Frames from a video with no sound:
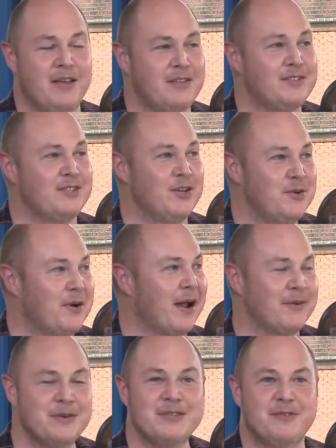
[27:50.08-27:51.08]
2
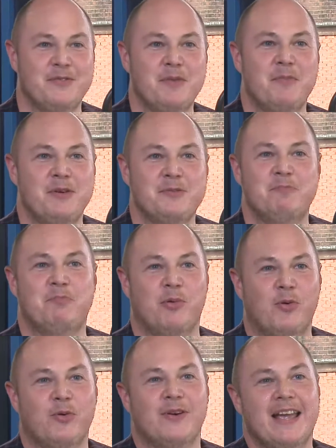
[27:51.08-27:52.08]
hours of the most
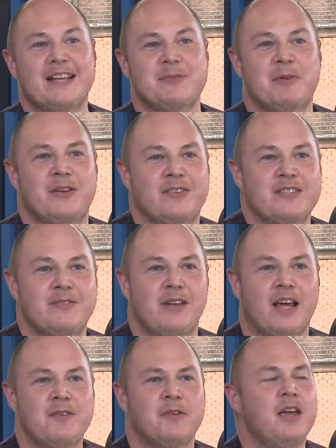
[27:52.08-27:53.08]
boring experience of your
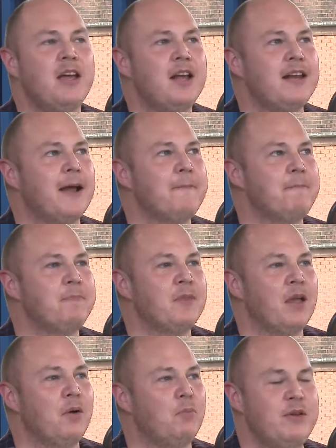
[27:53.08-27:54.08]
life. Now,
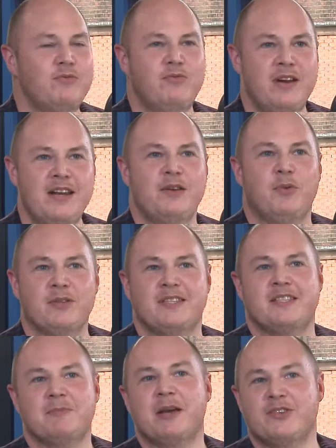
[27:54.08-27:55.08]
we really wanted
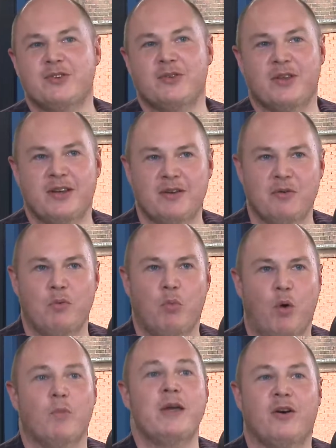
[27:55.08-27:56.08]
to make sure that
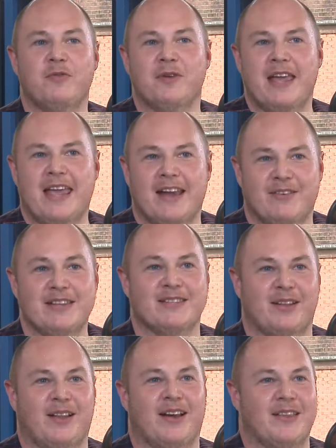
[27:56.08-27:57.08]
what we offer here
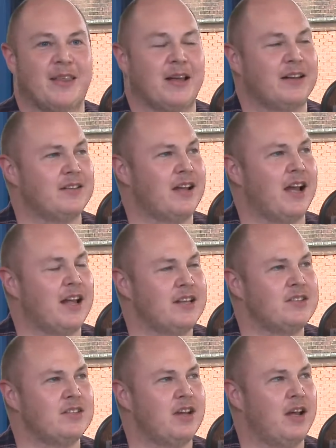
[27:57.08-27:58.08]
isn't like that, and
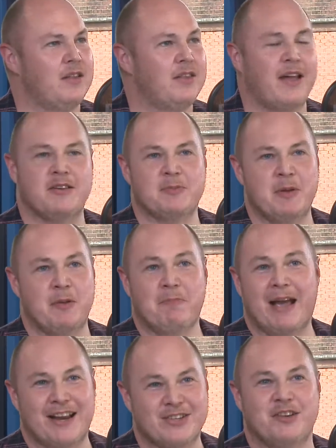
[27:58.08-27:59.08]
that has been a
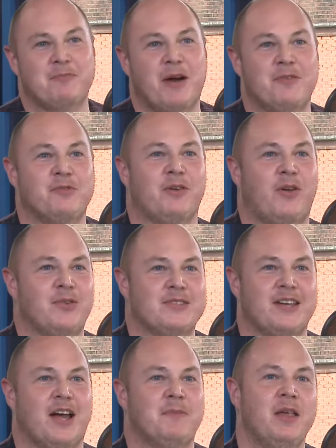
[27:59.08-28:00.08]
passion of mine for a long
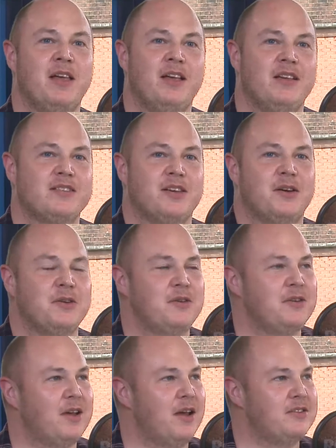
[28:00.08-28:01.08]
time. So
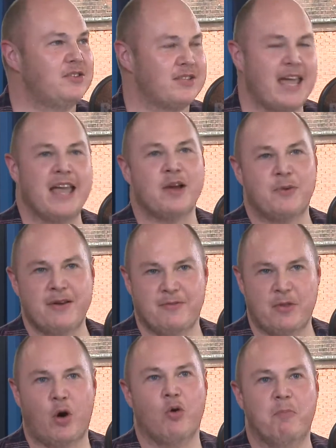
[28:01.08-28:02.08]
just getting away from
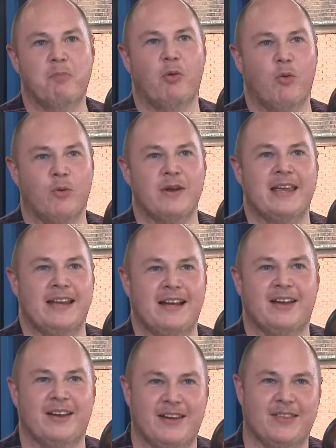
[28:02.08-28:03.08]
the whole boring
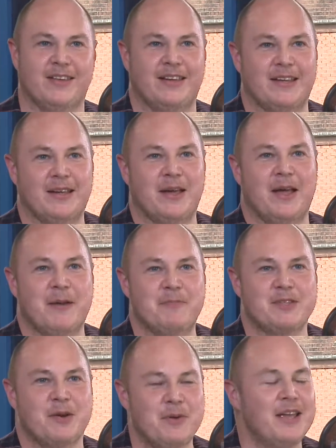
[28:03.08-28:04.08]
e-learning thing. So